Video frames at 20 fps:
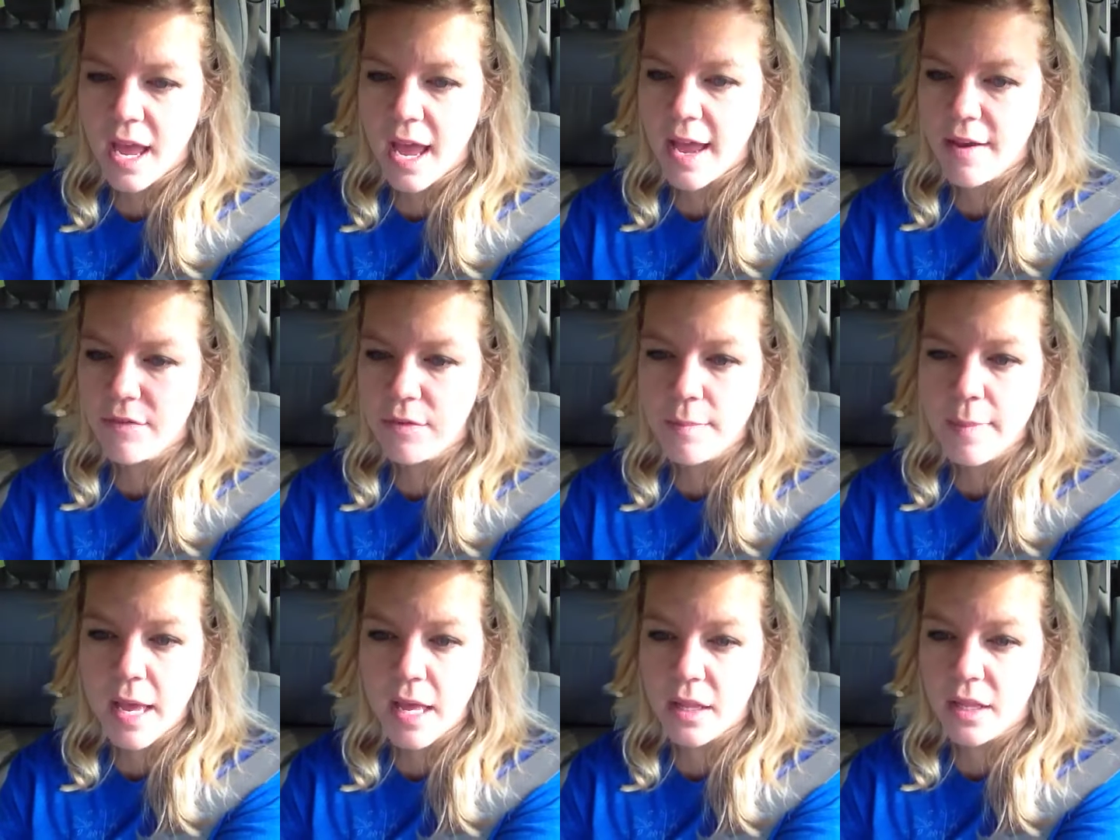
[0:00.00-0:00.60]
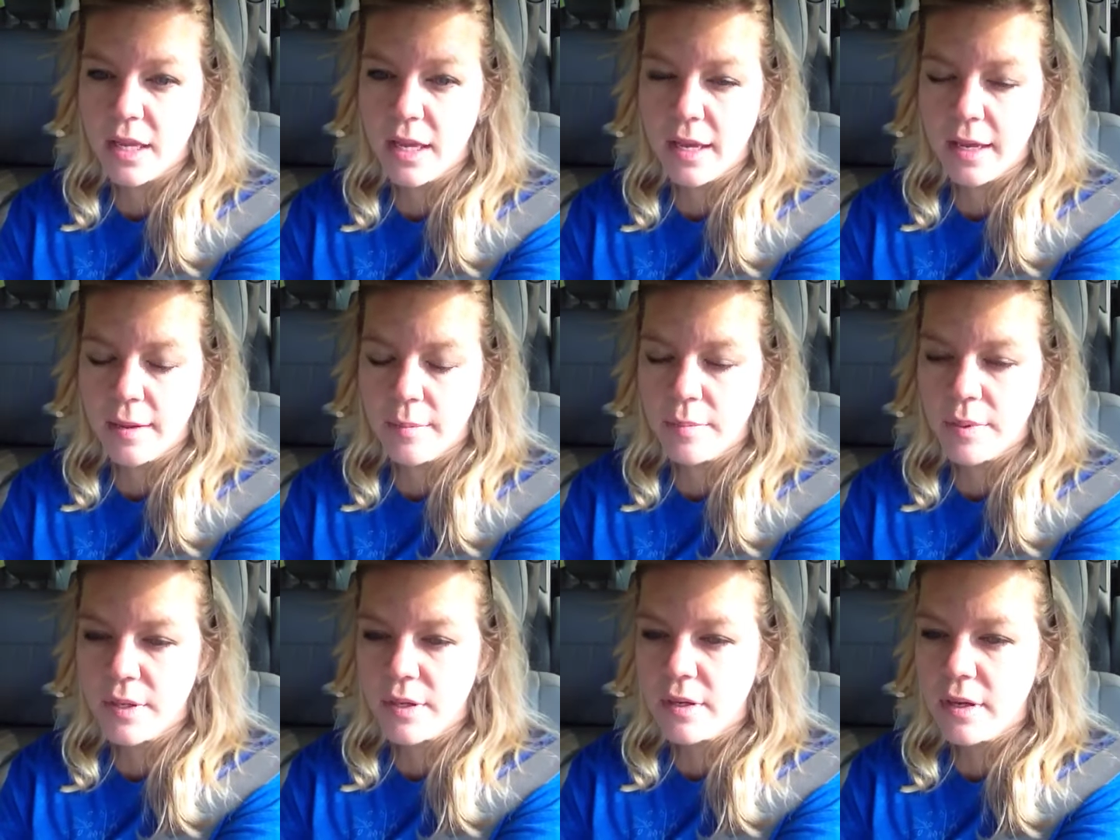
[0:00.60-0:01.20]
half a mile
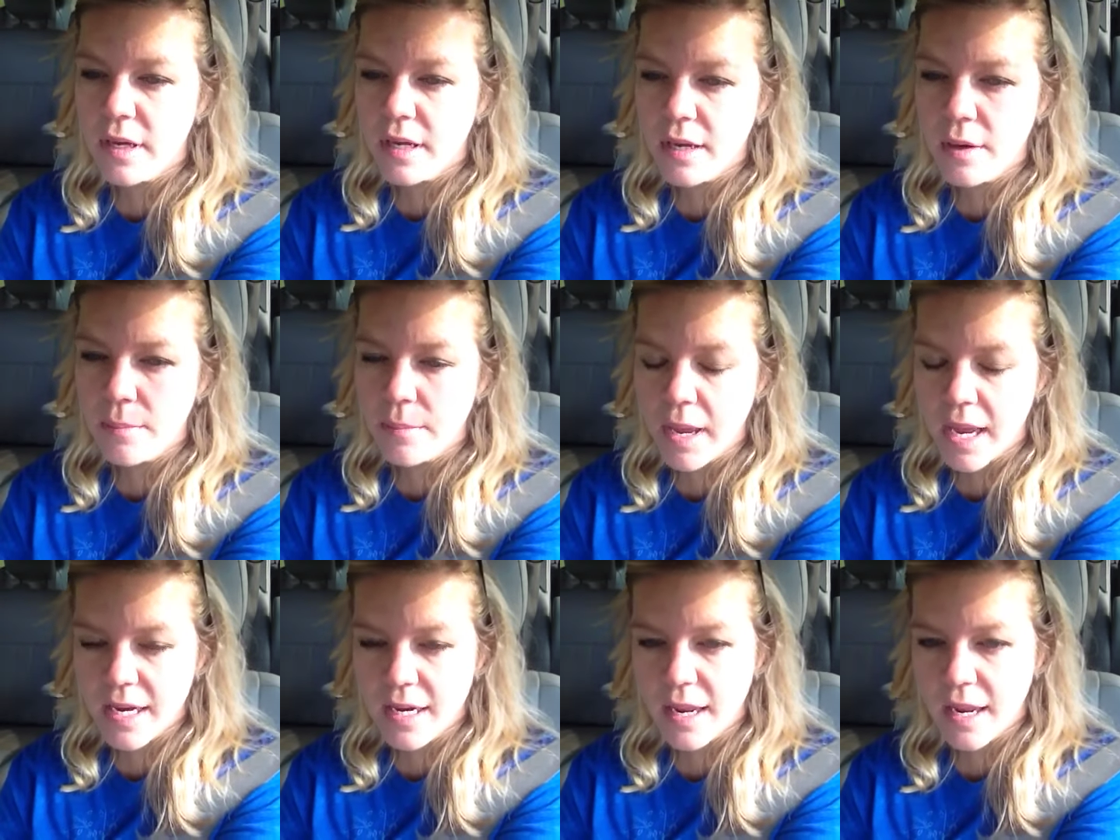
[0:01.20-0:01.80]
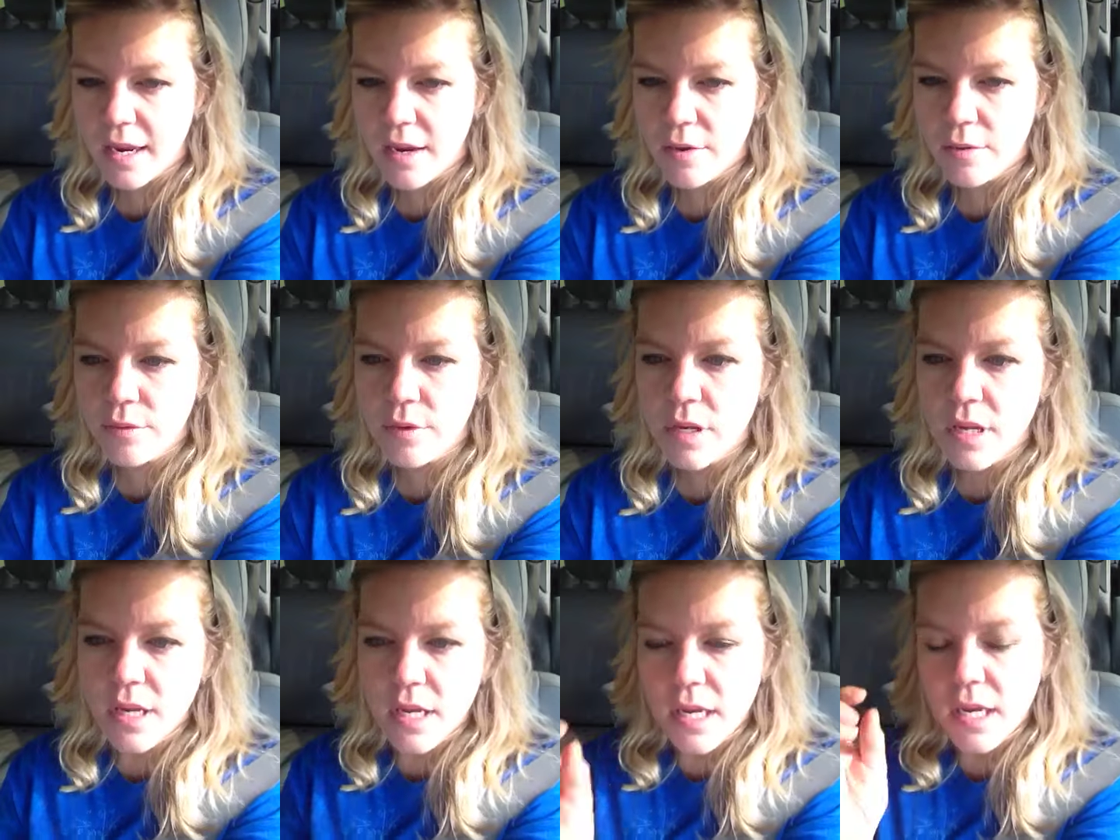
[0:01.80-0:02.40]
up and back down.